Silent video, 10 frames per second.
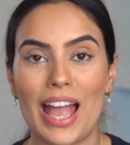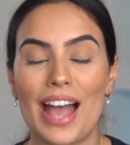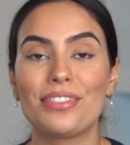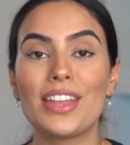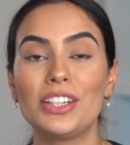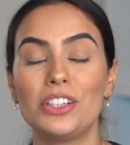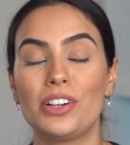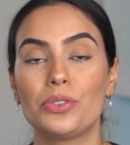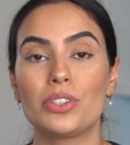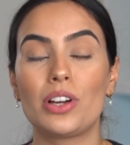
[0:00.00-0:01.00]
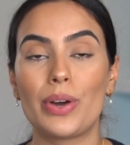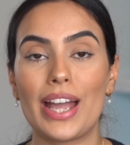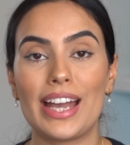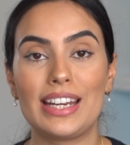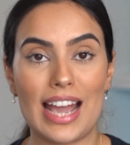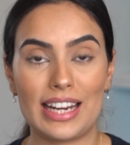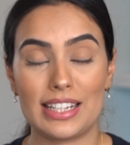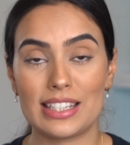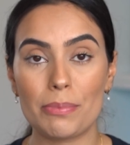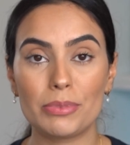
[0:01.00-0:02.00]
And then you're going to go ahead and
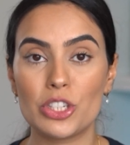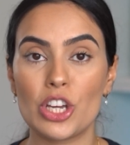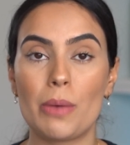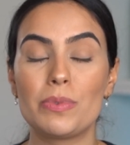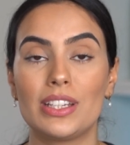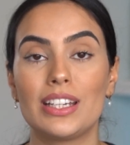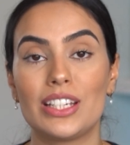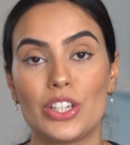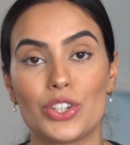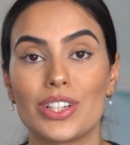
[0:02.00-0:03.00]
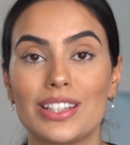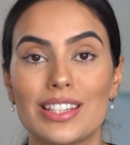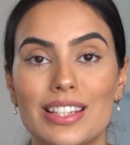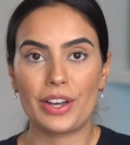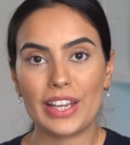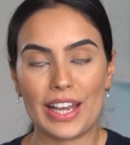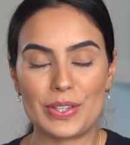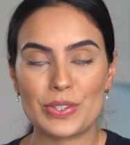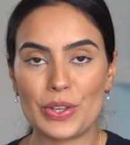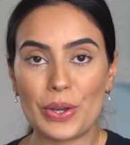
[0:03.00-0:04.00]
accept the terms and conditions. Okay,
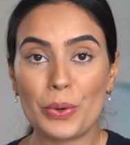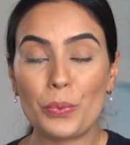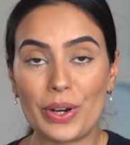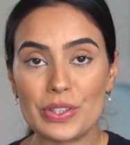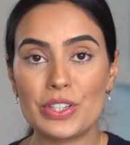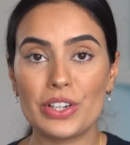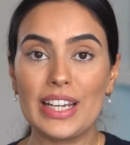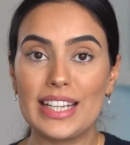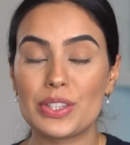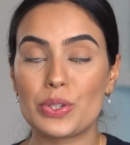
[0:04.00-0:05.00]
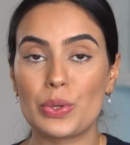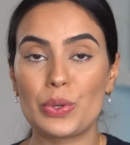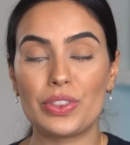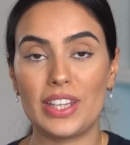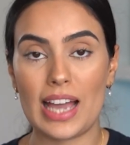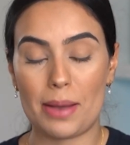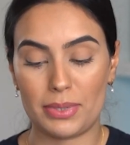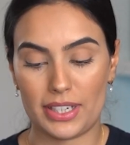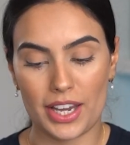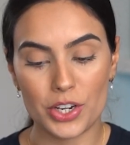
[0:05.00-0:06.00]
so once you're into the
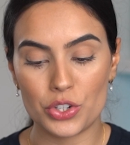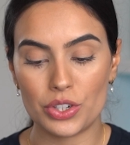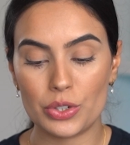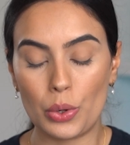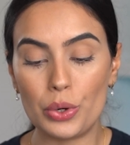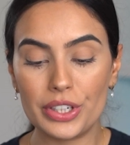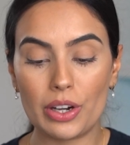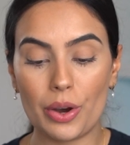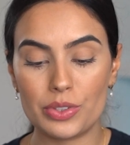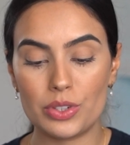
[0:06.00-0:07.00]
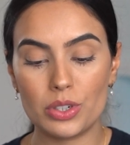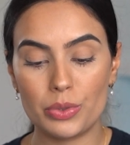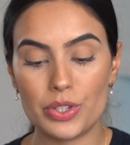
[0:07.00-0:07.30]
application, all you're going to do